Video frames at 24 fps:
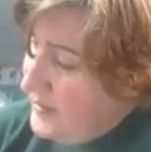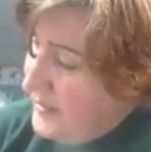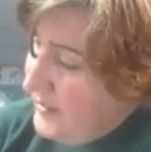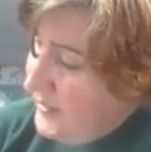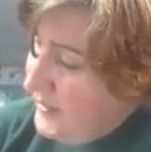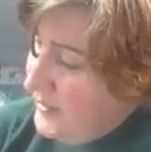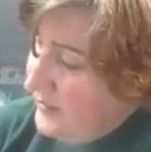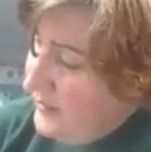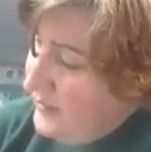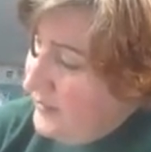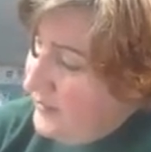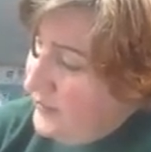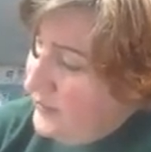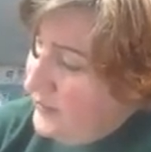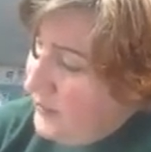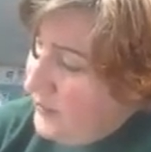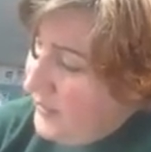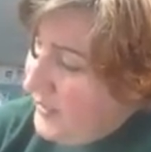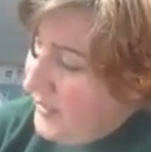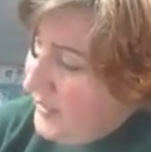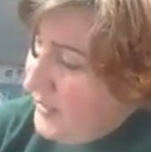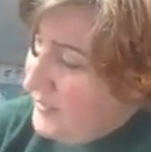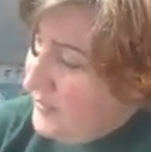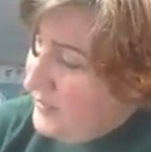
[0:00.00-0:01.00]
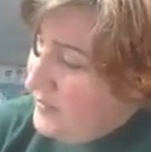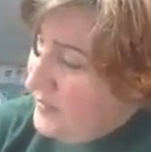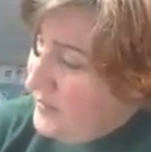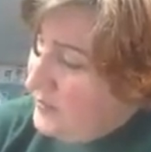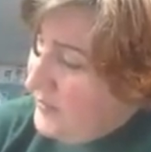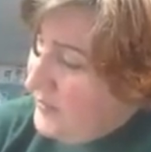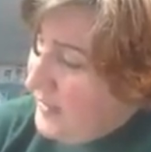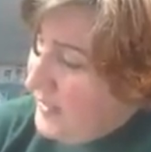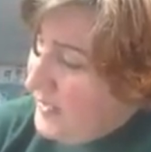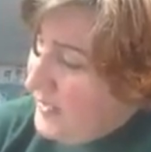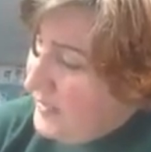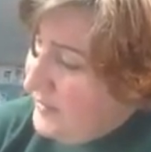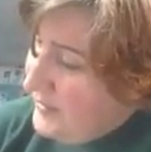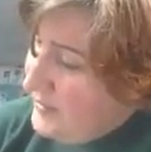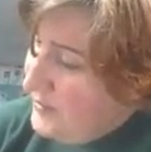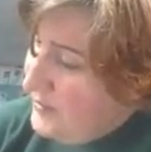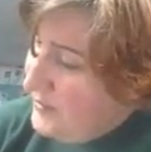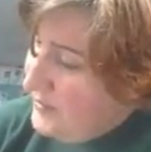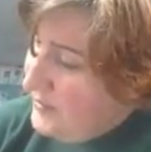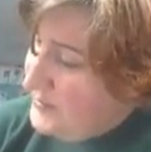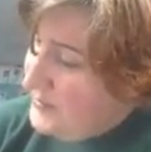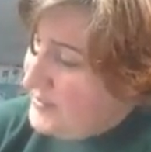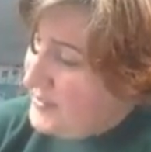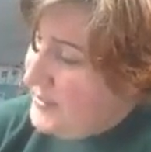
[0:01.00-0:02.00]
and then when I come back, you'll
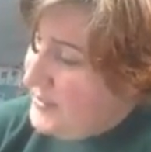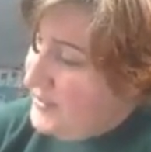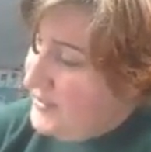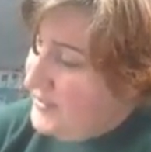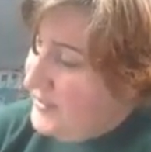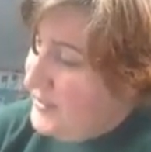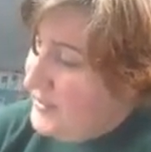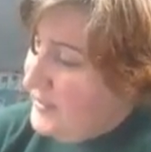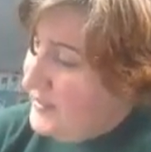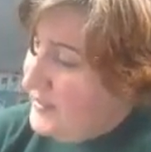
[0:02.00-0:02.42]
see it